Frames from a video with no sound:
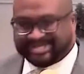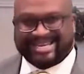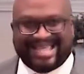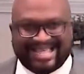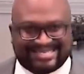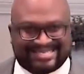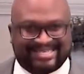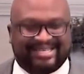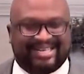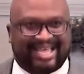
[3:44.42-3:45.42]
to
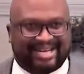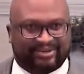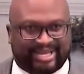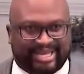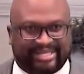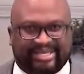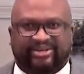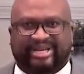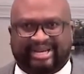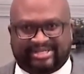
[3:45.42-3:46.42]
Nancy, and okay, they're
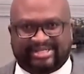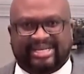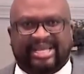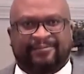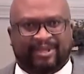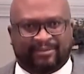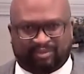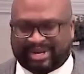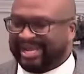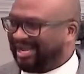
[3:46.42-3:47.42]
not here today,
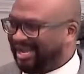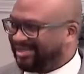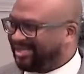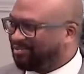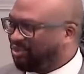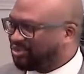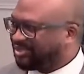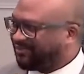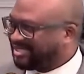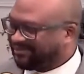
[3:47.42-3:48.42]
but I think most
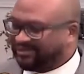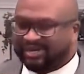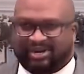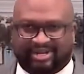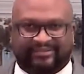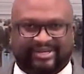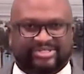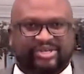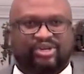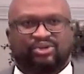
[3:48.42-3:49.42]
of us, if not all of us,
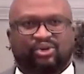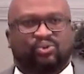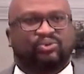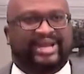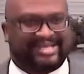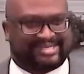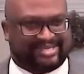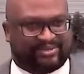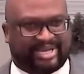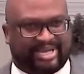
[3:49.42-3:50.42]
know who Nancy
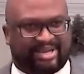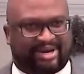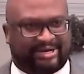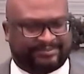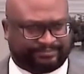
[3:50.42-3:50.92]
and okay are.